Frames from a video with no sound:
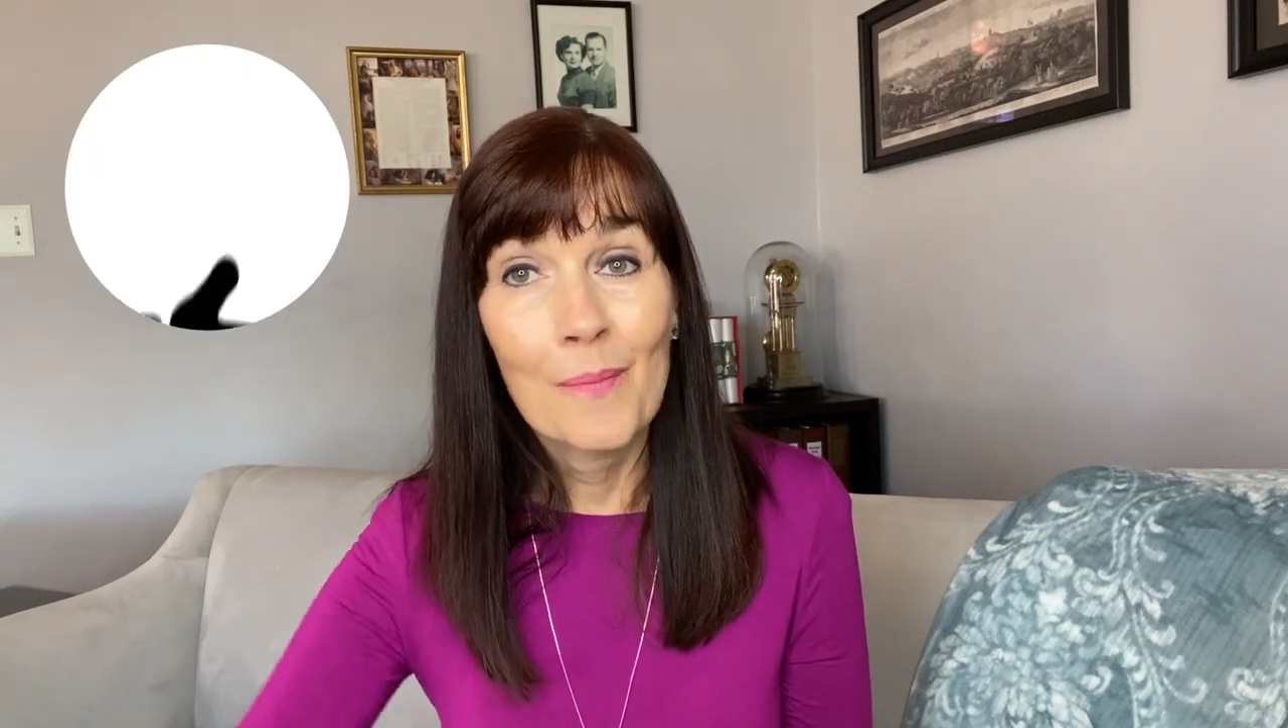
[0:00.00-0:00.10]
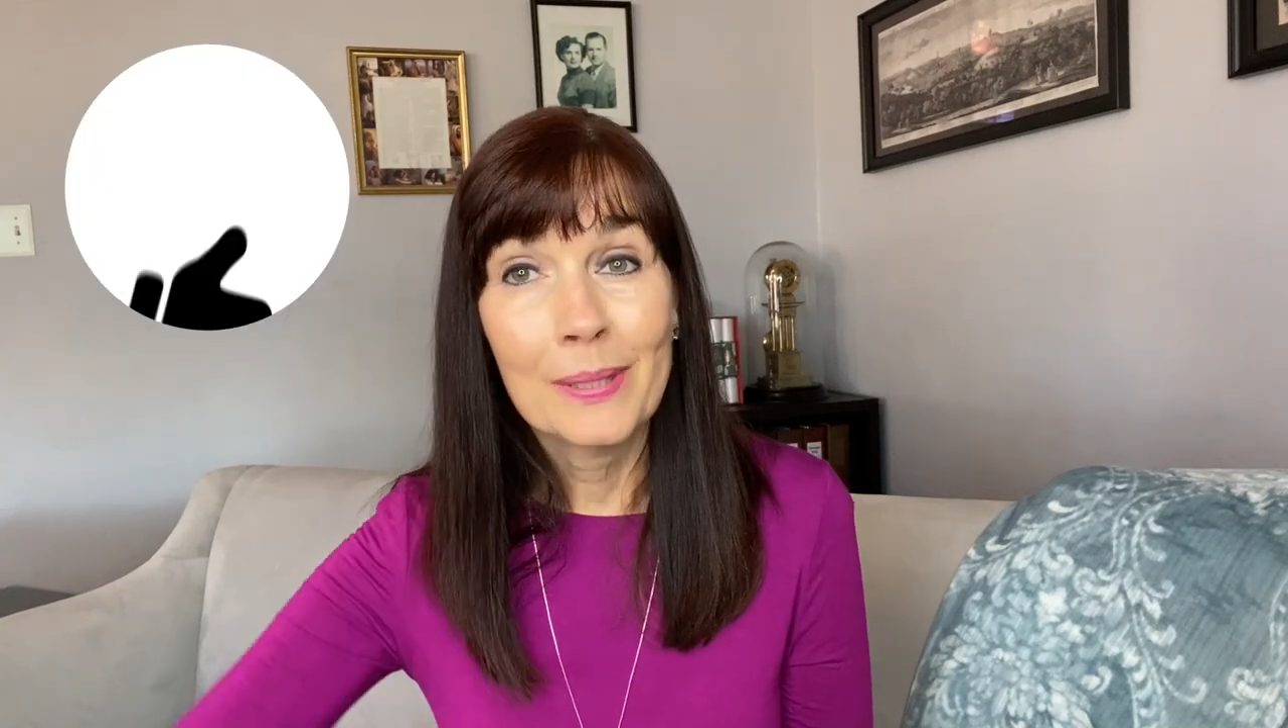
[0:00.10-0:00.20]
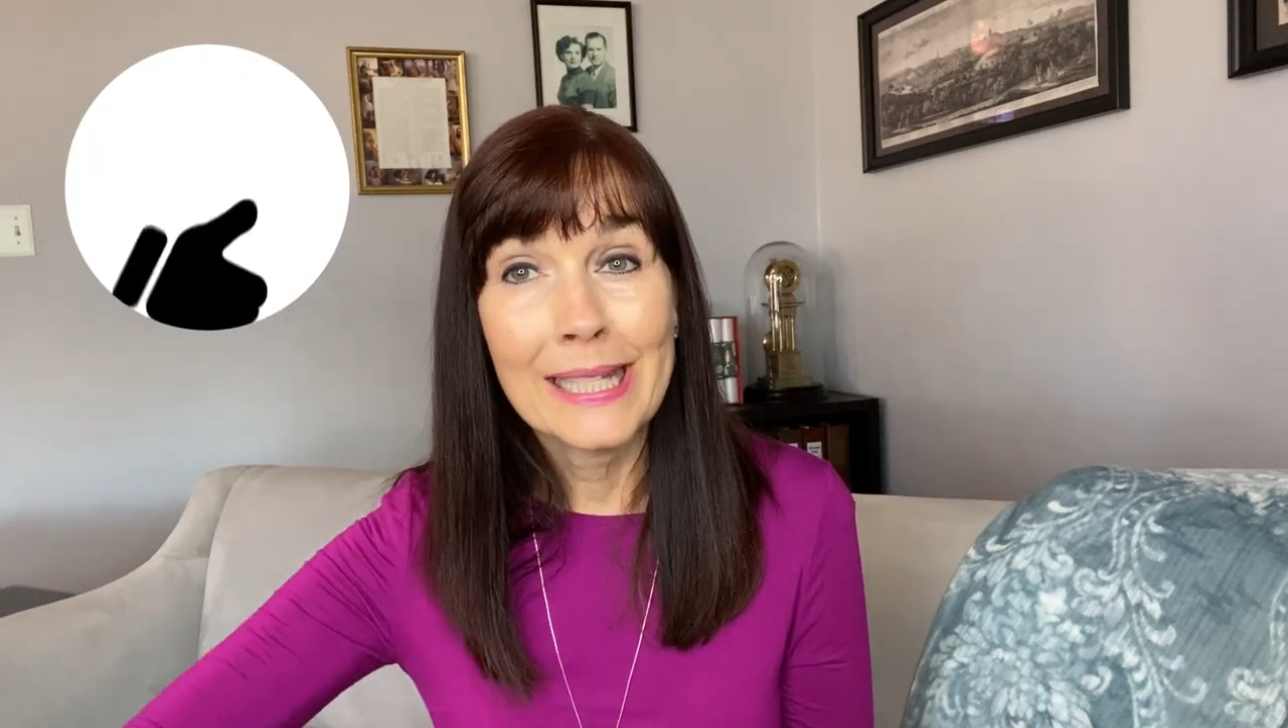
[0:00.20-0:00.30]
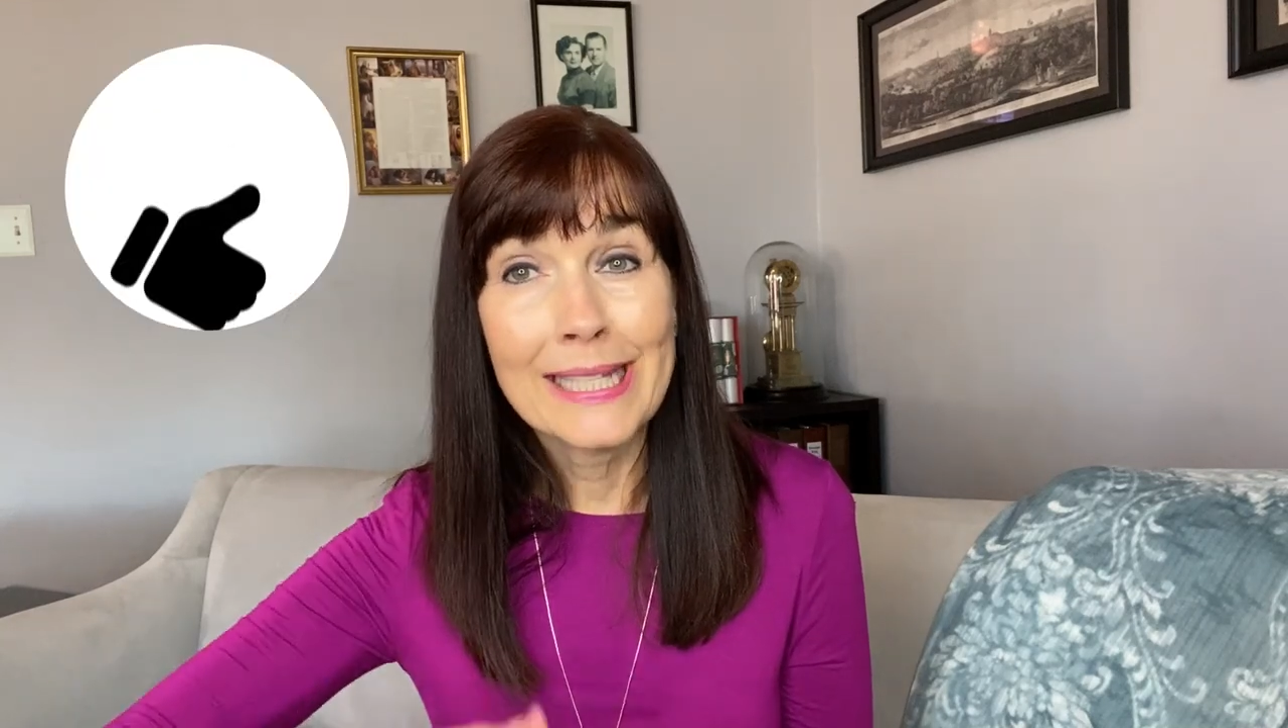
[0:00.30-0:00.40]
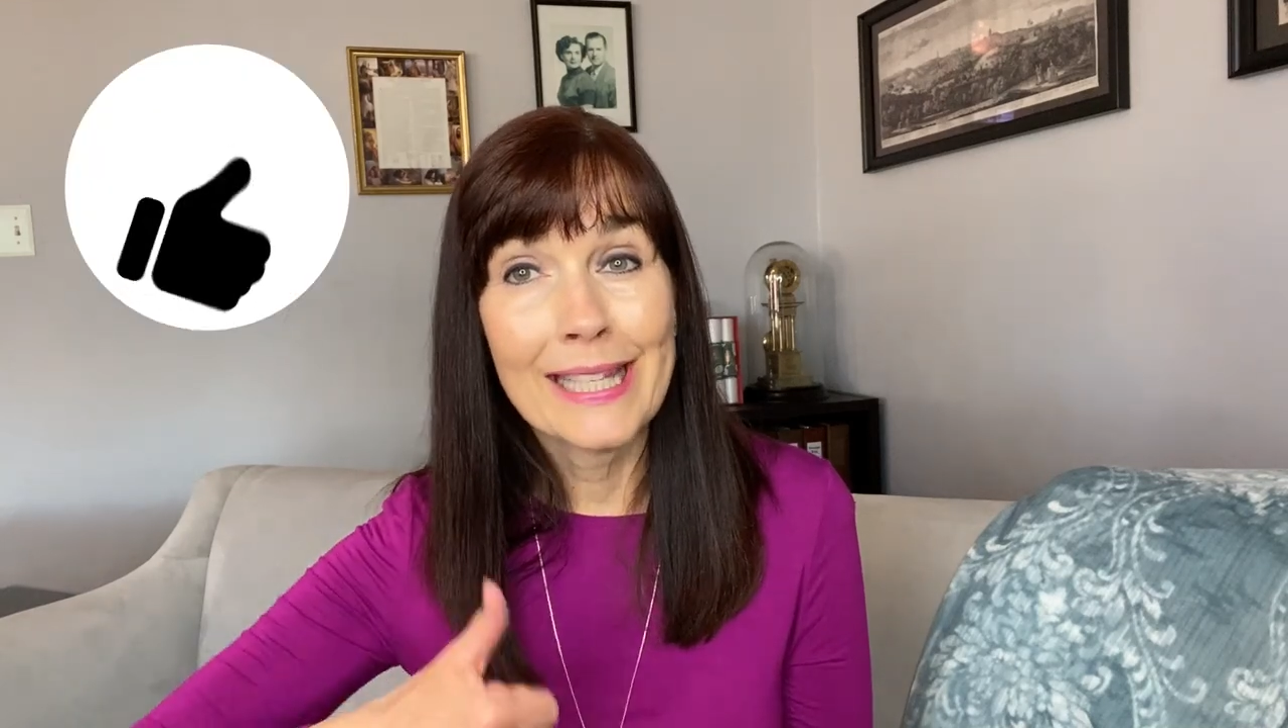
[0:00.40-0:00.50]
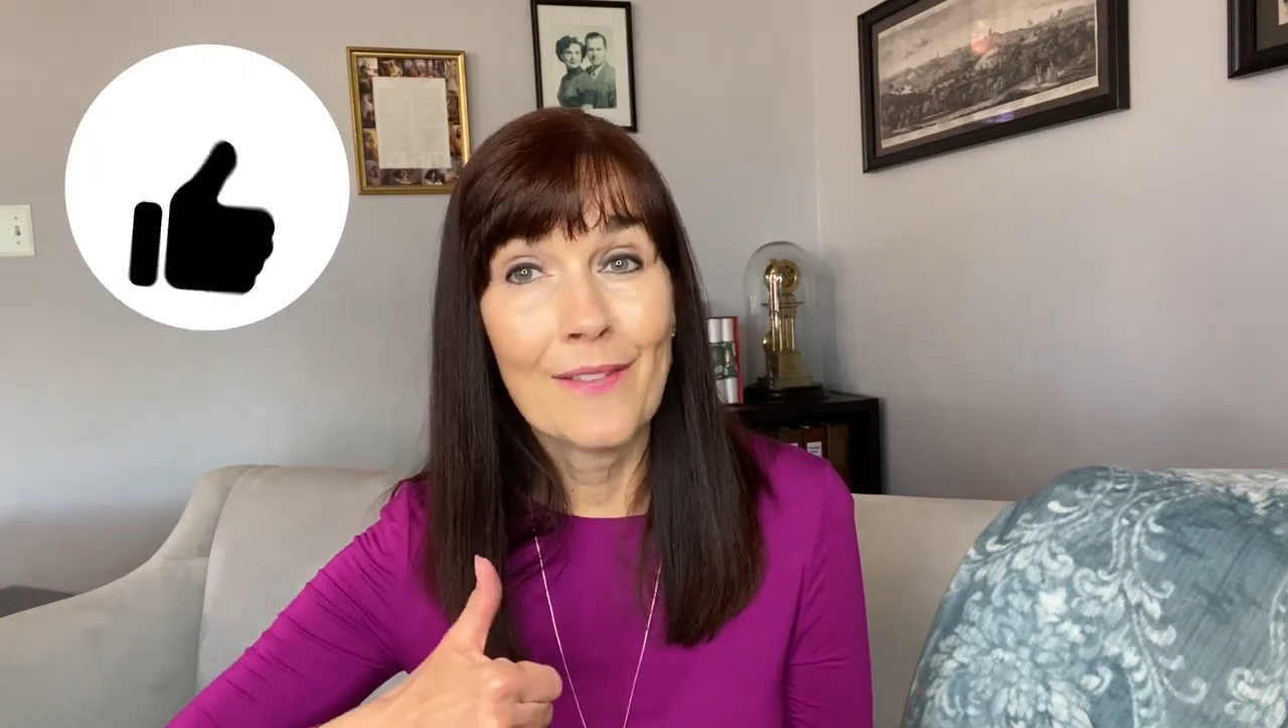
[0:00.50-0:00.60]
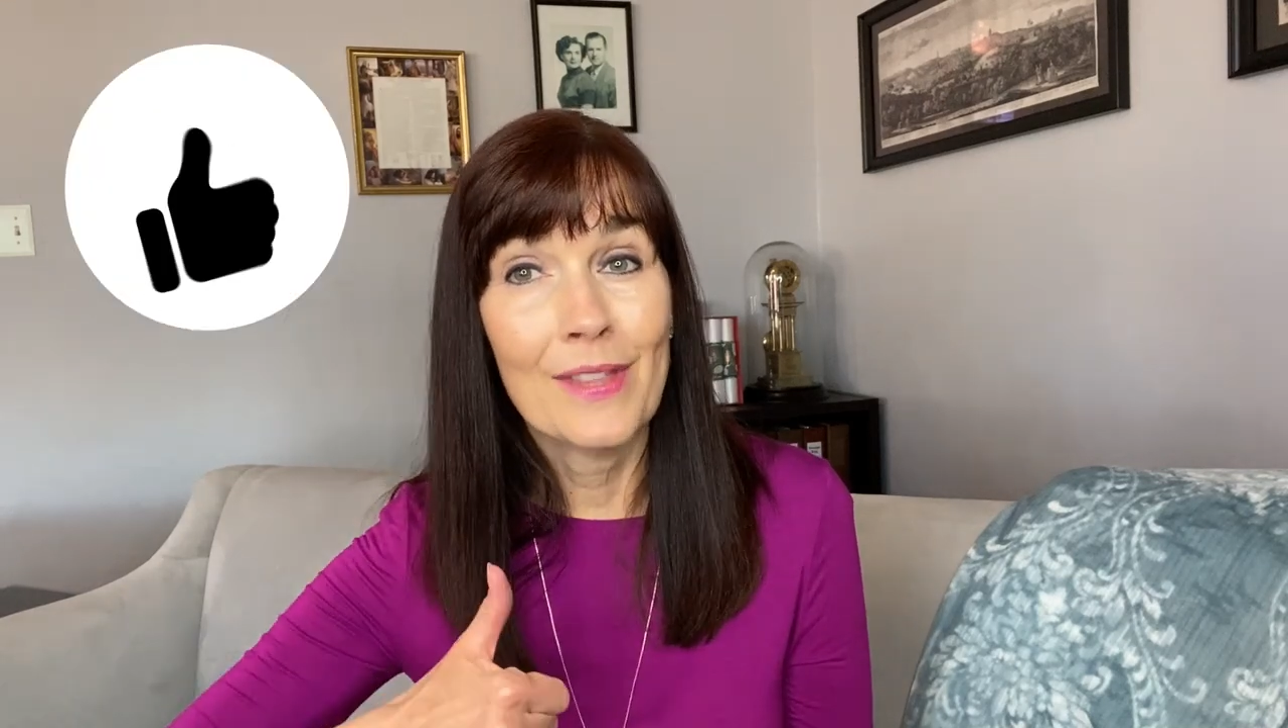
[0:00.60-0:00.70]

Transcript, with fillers: Please give